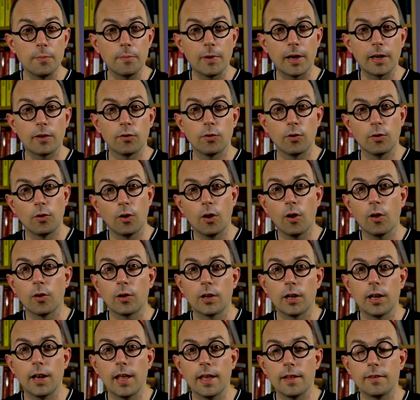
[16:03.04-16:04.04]
matter a
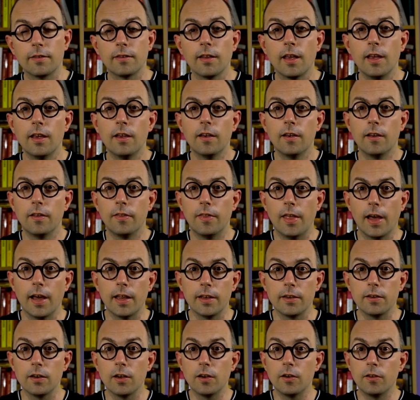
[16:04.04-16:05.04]
lot less
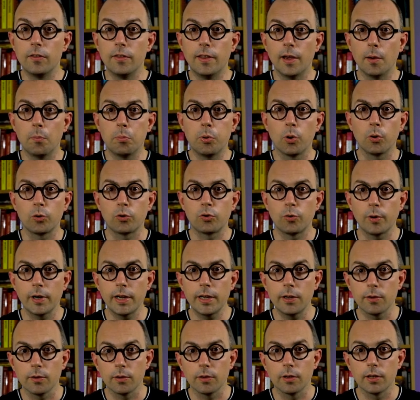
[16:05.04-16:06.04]
than their
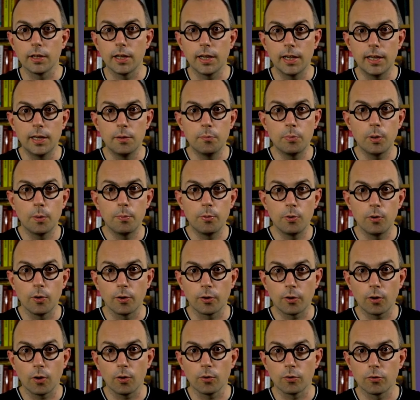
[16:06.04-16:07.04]
portrayal in popular
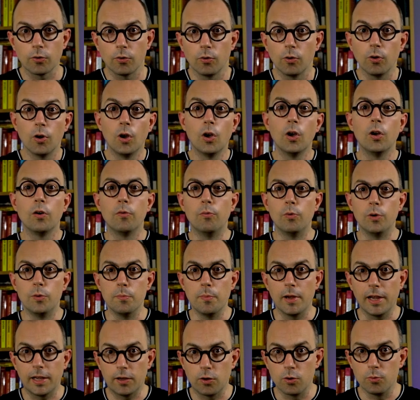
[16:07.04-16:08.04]
culture would
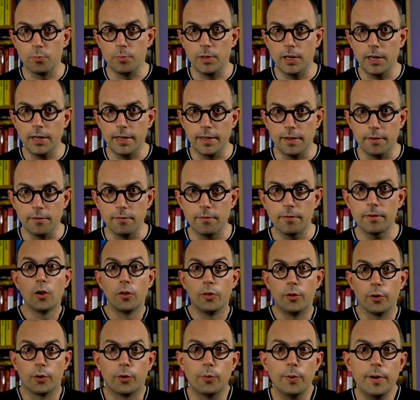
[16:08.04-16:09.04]
make you believe.
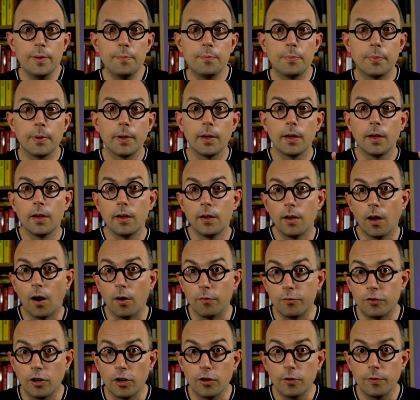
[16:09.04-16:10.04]
The grip
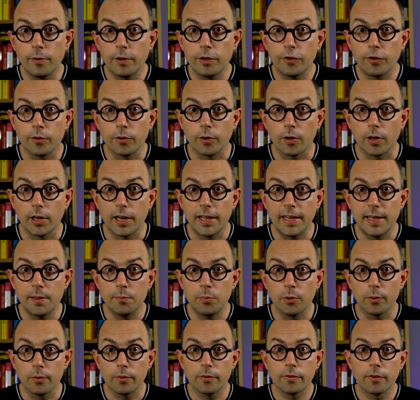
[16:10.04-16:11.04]
of generational
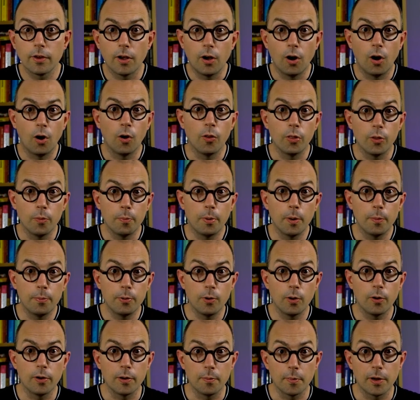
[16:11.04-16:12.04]
labels on the
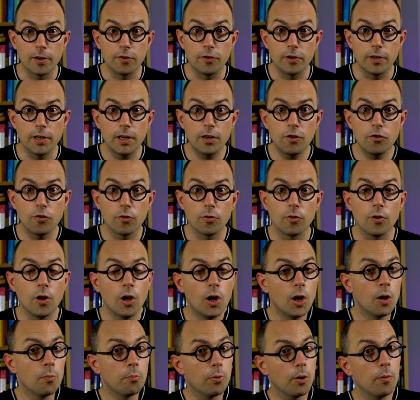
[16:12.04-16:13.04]
popular imagination
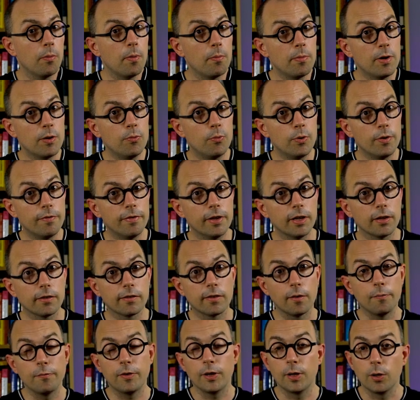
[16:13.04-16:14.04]
probably reveals
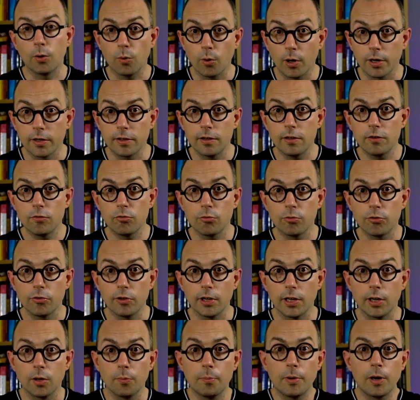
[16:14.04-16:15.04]
something quite
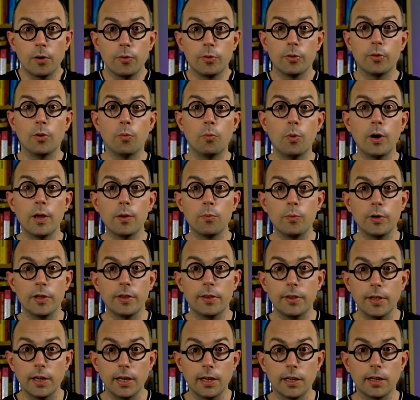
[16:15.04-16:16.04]
interesting about the way we
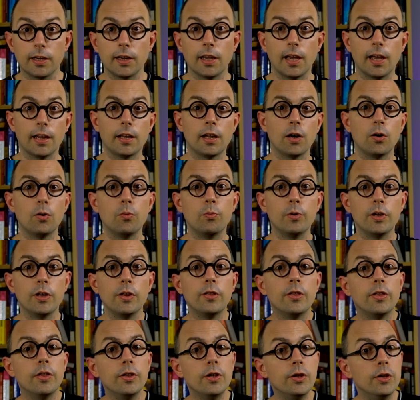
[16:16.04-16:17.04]
think and how we
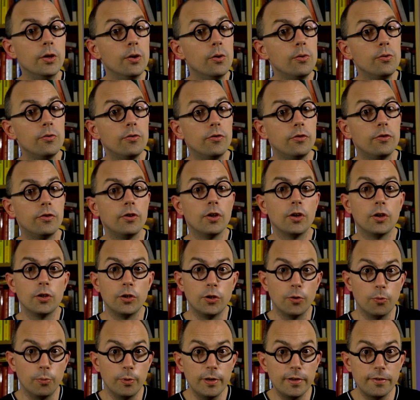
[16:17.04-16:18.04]
use
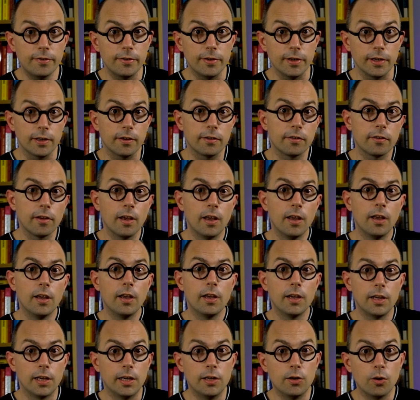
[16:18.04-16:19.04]
heuristics
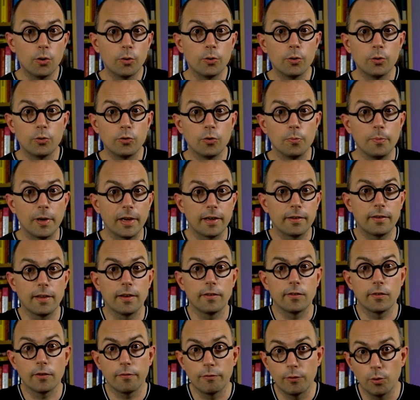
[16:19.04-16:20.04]
in order to make
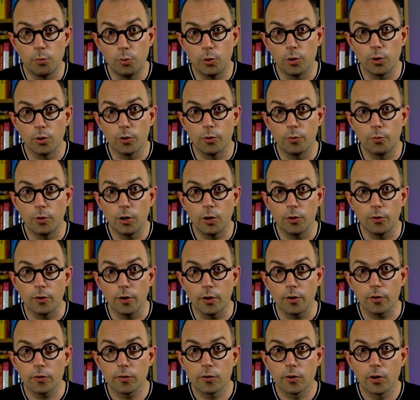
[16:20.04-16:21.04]
sense of the world around
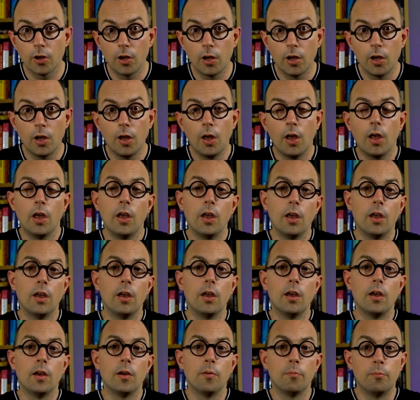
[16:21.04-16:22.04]
us.
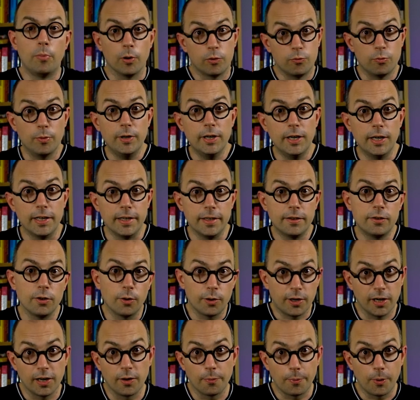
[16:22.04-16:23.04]
But really,
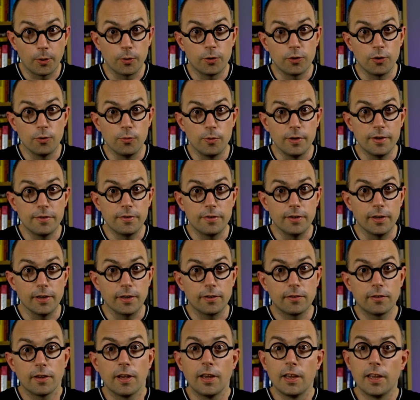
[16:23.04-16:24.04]
talking about
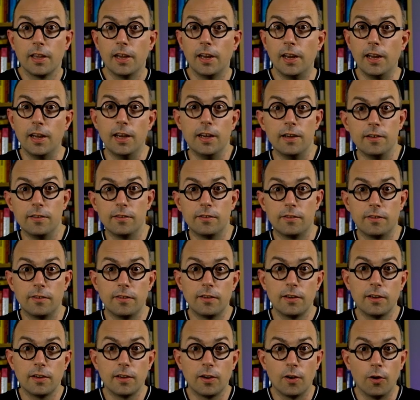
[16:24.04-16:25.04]
heuristics
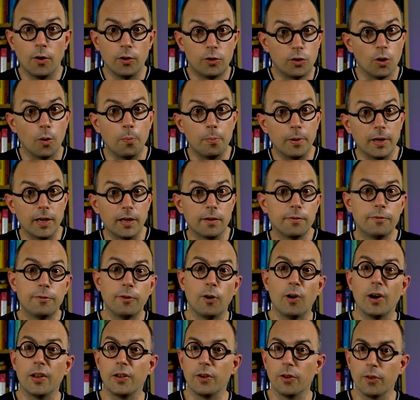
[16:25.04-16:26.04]
is a topic
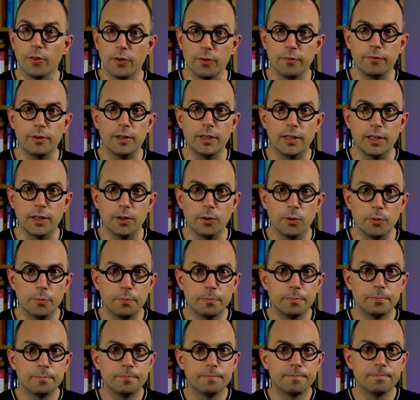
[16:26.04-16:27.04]
for another video.
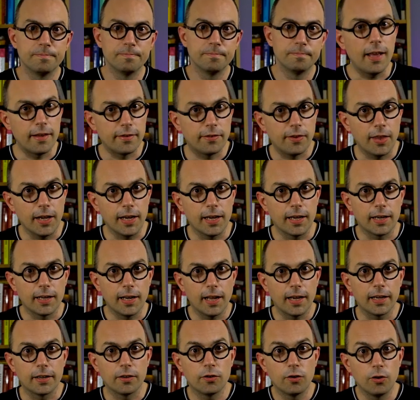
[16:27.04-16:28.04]
One last thing I'd
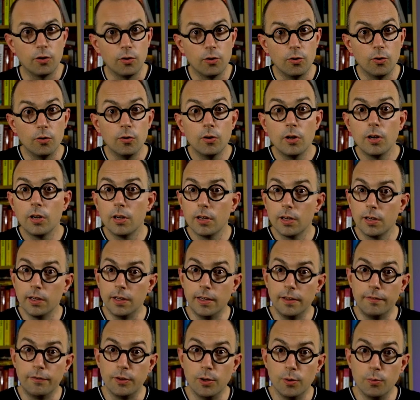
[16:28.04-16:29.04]
like to
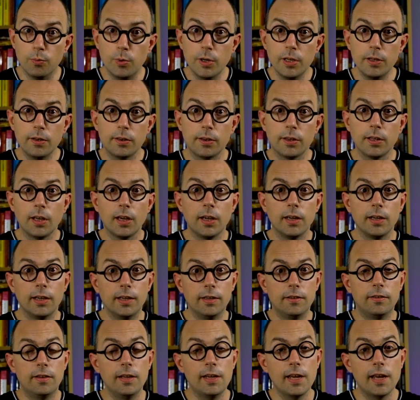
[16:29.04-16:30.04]
leave you with
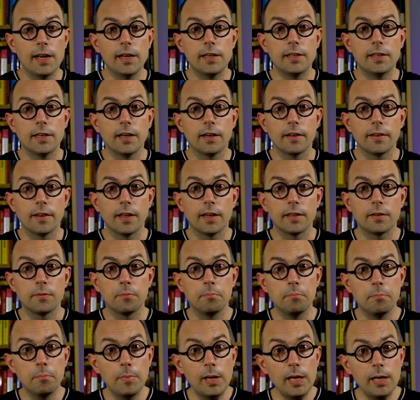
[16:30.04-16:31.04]
is the idea that
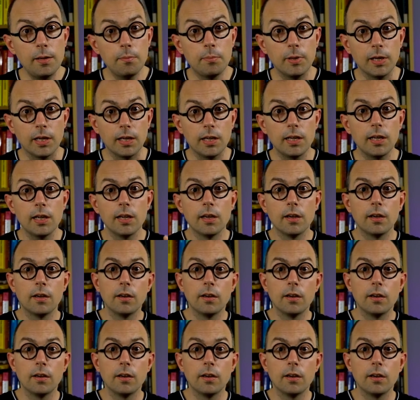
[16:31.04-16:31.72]
maybe